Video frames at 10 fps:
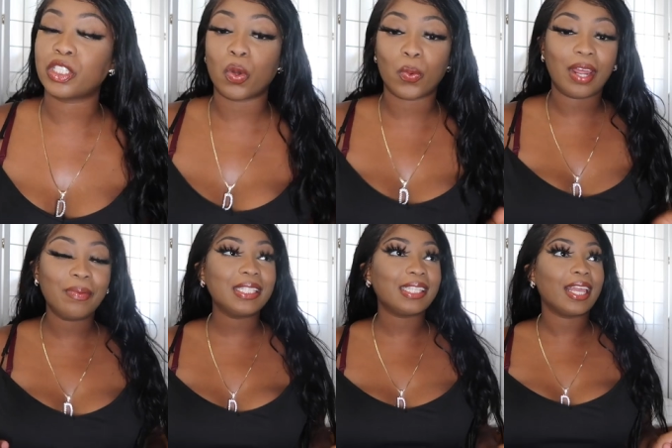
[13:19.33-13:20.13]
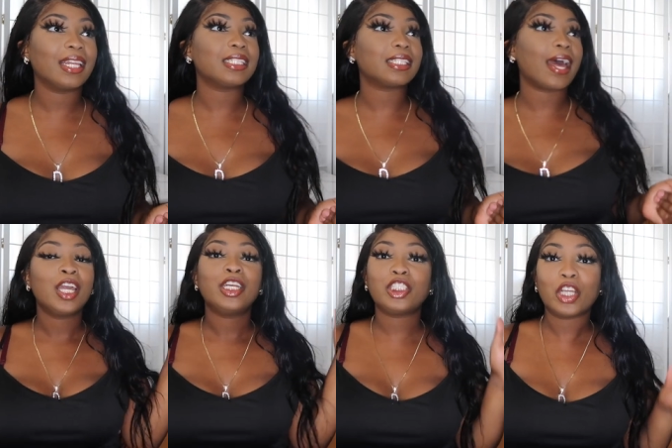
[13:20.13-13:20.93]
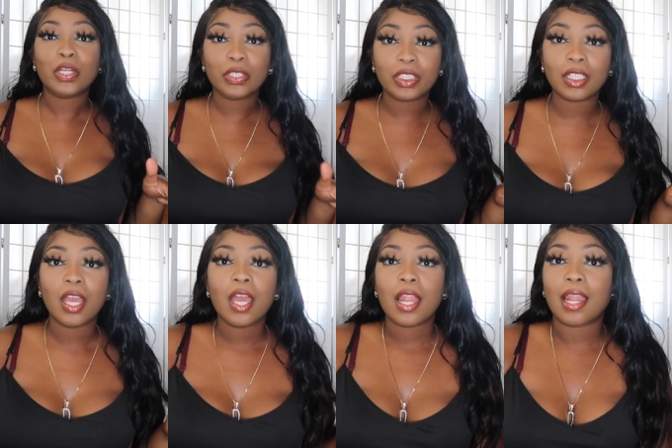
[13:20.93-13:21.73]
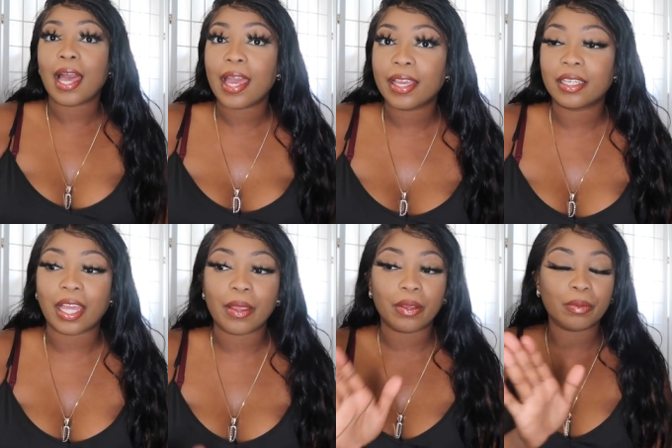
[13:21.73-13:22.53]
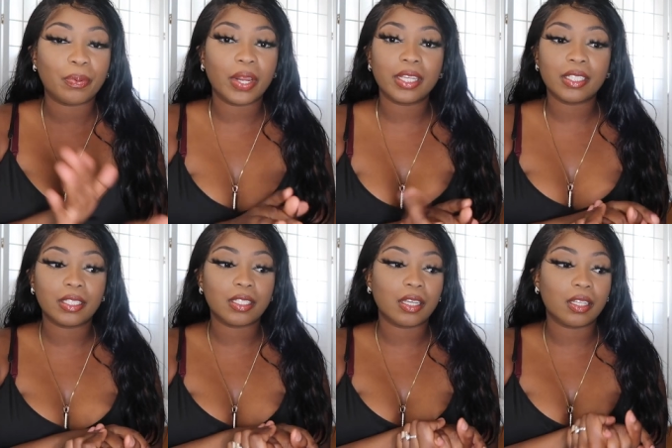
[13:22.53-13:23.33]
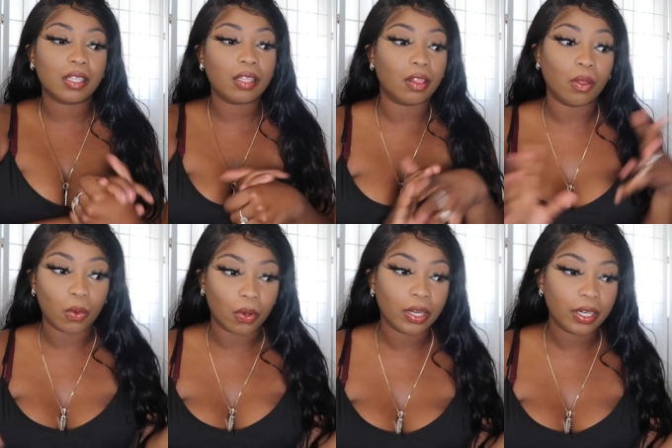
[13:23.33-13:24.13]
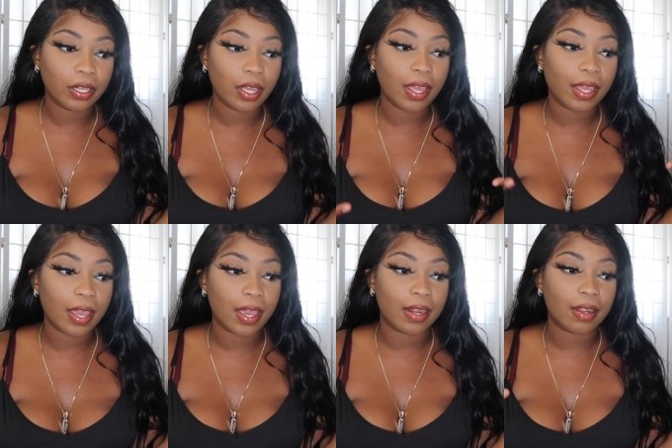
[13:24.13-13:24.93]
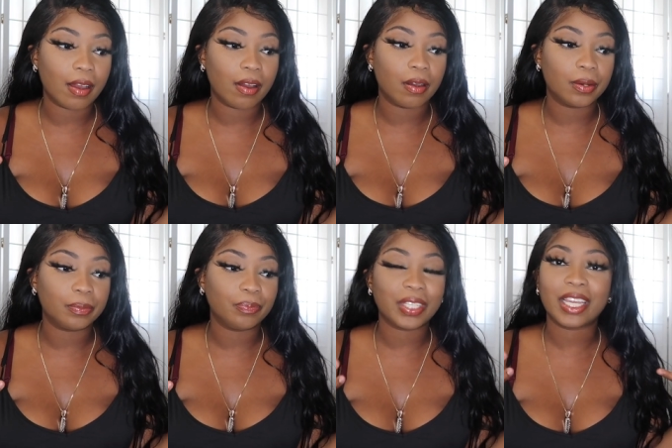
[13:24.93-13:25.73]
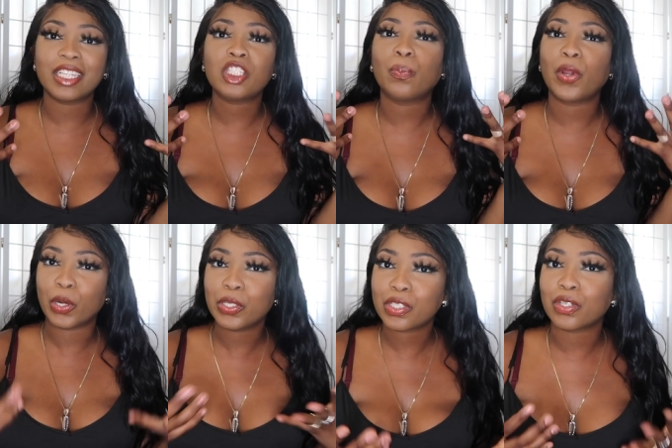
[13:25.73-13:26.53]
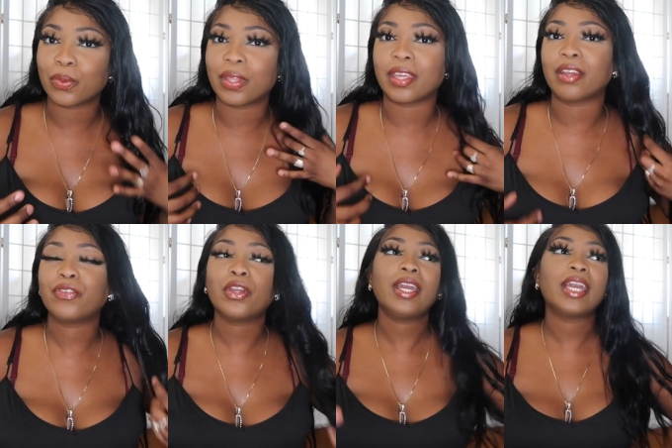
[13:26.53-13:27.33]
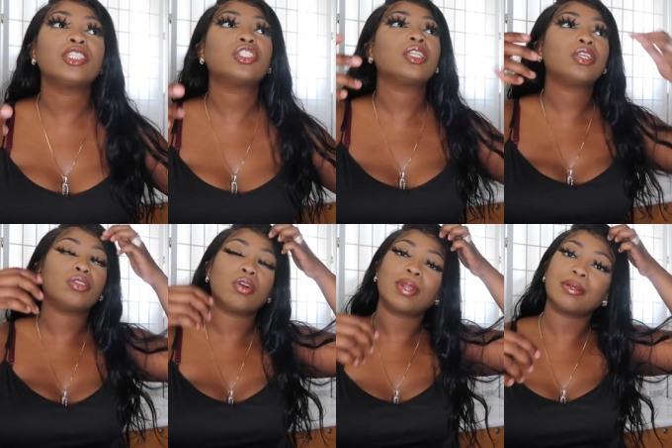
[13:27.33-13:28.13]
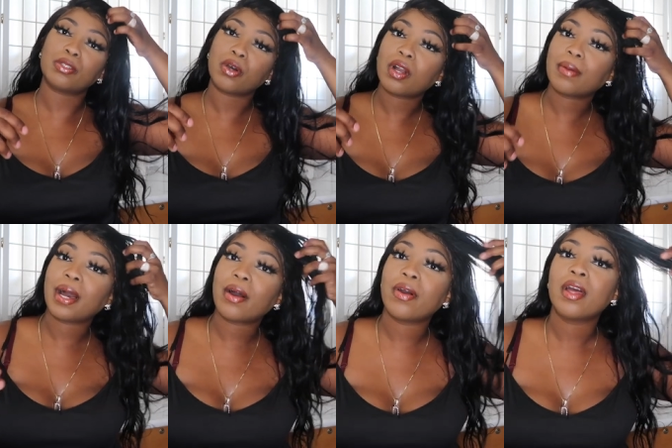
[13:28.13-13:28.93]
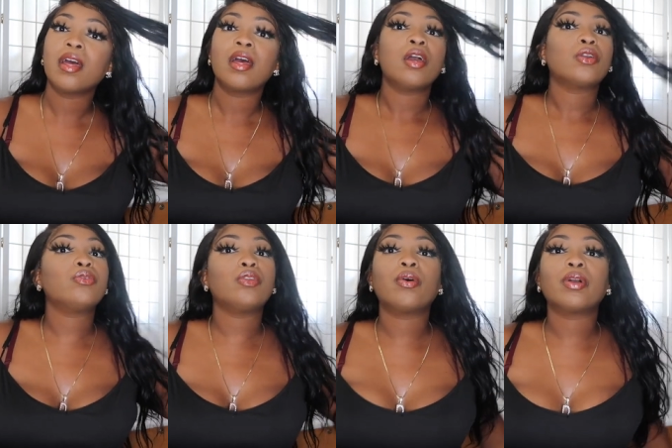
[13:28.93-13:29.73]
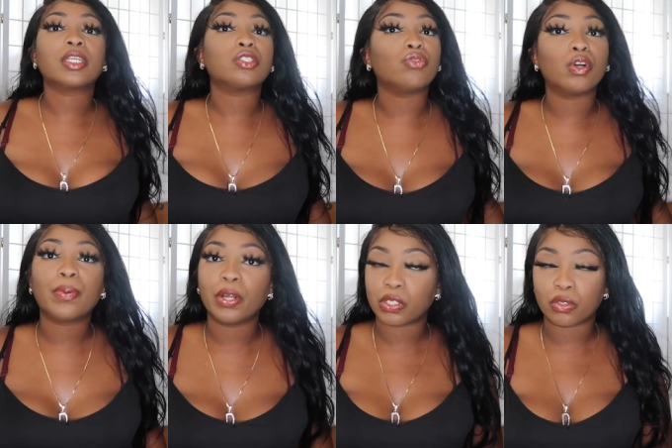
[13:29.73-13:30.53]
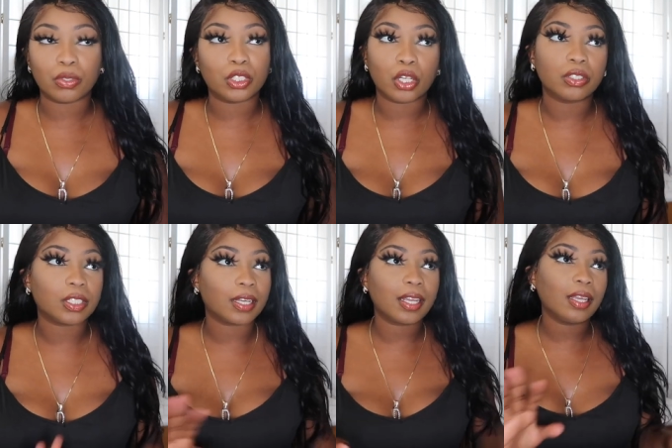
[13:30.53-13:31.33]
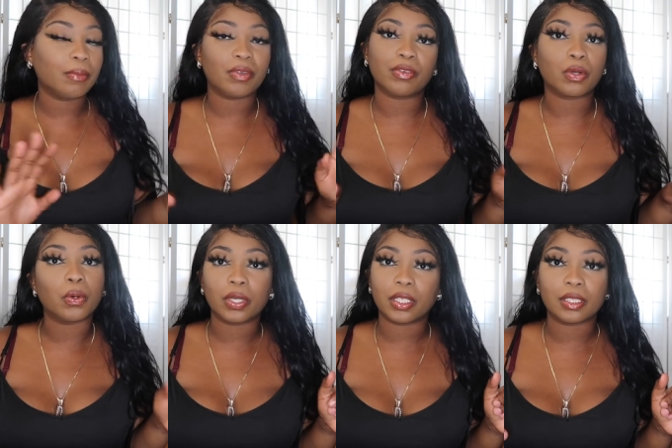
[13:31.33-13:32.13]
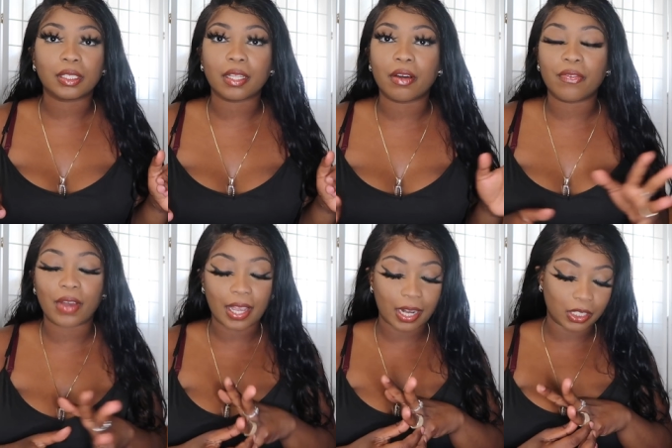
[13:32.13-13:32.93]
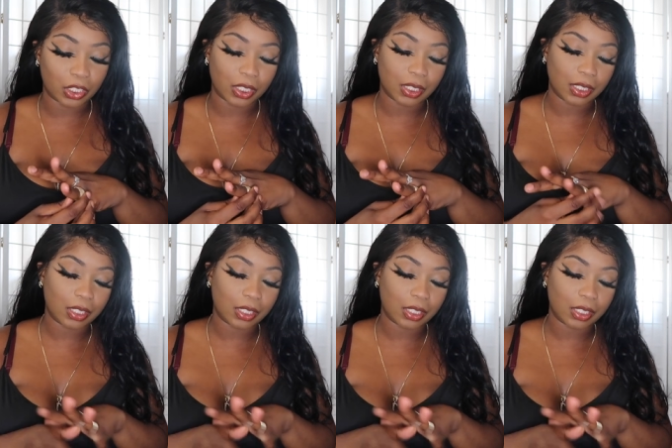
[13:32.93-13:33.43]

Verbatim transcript: so what I was saying is that church, like, they praise the Lord. And um, it gets personal in there. If you're Haitian and you know what I'm talking about, you know it gets real personal in church. Like, I can't be recording and stuff. I gotta just,